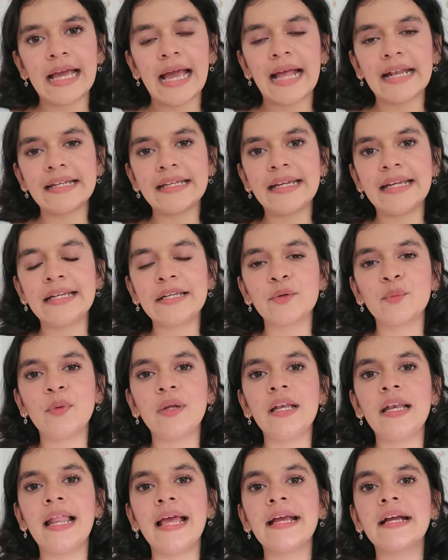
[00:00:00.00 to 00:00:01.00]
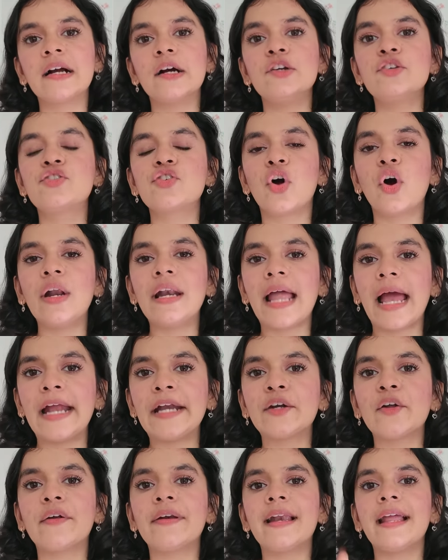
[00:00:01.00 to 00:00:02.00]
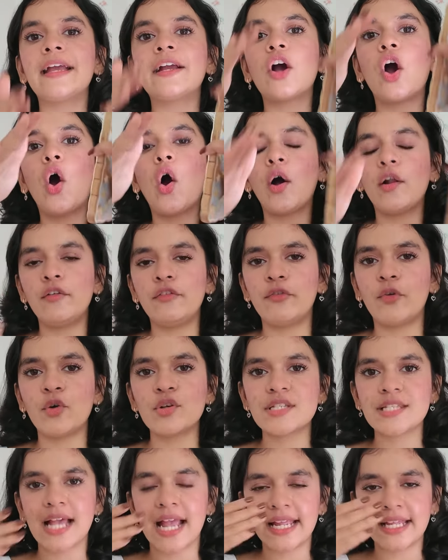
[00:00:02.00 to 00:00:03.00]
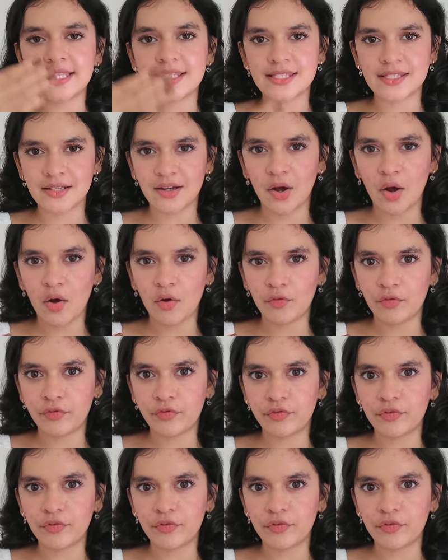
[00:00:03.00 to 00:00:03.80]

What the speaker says: and it will like draw light on like all four sides of